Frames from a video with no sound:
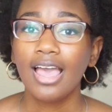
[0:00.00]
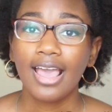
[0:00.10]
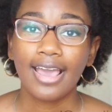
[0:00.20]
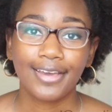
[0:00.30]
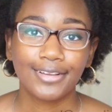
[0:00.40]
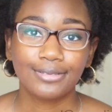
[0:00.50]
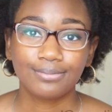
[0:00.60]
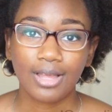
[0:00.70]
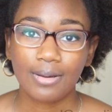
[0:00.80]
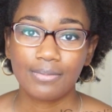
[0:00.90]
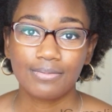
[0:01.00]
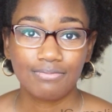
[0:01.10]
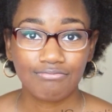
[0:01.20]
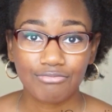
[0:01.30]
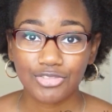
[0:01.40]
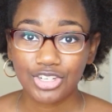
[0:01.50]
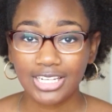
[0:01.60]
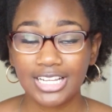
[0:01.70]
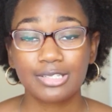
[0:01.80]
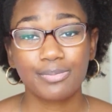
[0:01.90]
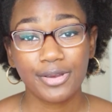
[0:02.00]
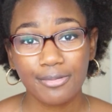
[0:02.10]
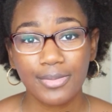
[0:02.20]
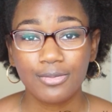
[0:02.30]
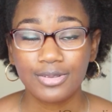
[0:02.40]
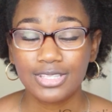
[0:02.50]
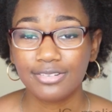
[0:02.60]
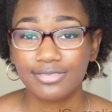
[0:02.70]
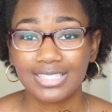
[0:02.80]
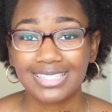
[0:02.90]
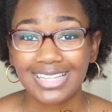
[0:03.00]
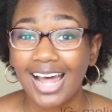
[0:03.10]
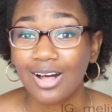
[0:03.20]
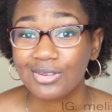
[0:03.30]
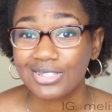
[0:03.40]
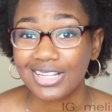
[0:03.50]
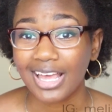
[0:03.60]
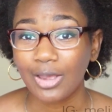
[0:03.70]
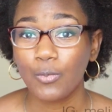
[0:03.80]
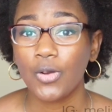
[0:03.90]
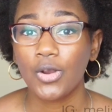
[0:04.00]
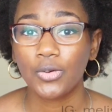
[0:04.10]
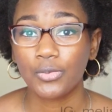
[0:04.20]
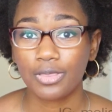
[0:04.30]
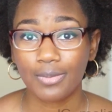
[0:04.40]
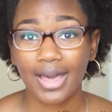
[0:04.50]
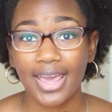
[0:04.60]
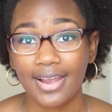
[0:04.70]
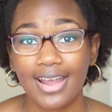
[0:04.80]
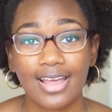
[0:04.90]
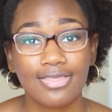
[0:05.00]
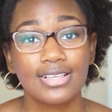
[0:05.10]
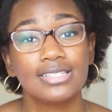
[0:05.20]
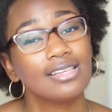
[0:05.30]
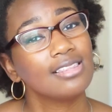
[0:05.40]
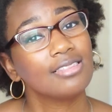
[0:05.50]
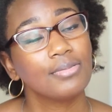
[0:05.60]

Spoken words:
And I'm trying to experiment with different styles that I can wear with my hair at this length